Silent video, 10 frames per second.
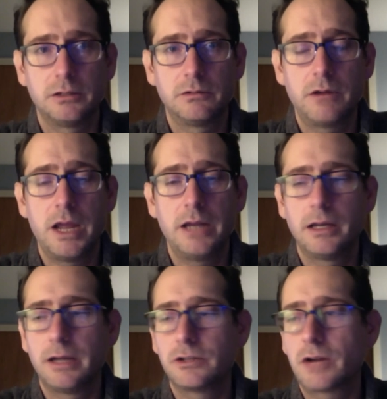right
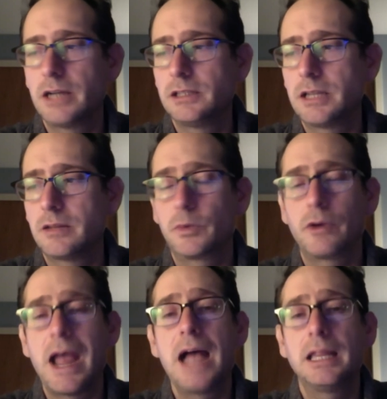i'm trying to take the
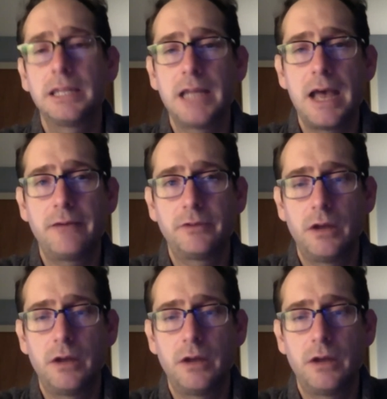morality out